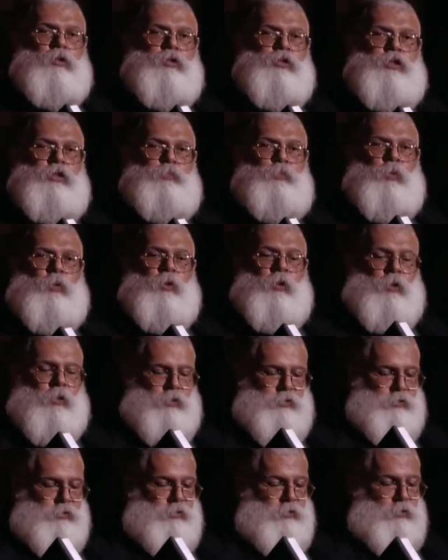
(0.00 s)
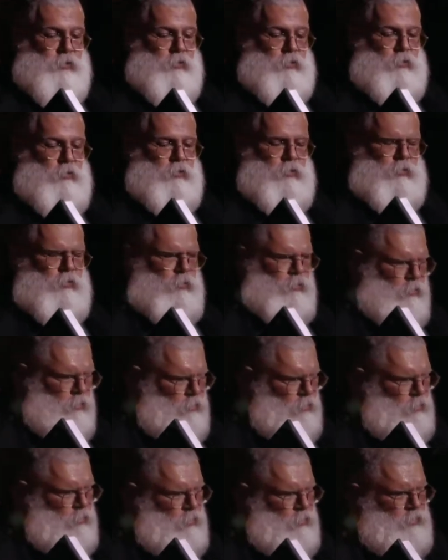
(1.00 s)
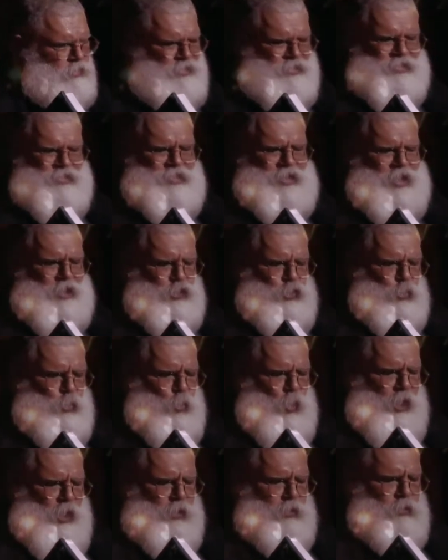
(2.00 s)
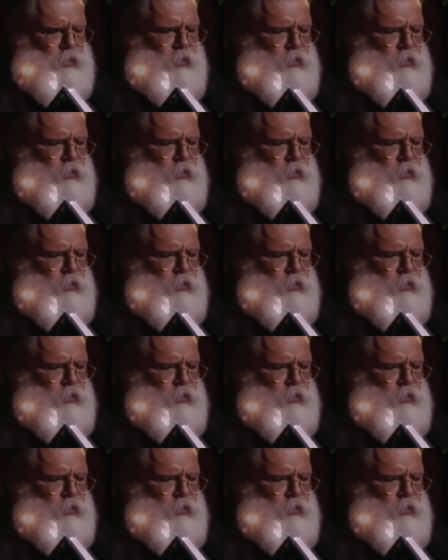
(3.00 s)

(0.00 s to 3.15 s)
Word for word: She paused. Didn't tell you what?